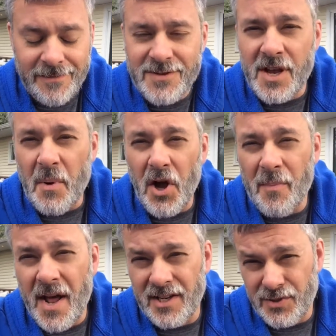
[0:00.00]
Semi
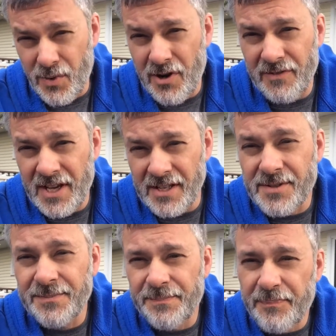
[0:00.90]
automatic 12
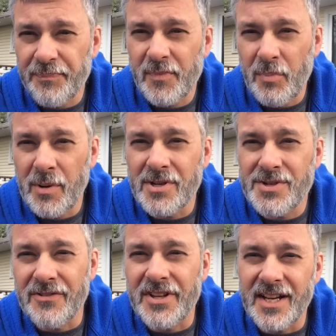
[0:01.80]
gauge pretty much
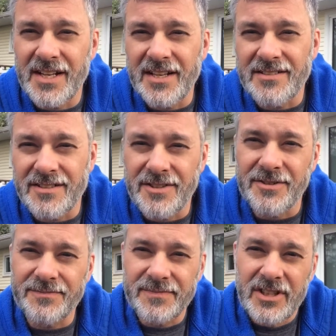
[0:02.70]
do everything I needed to do.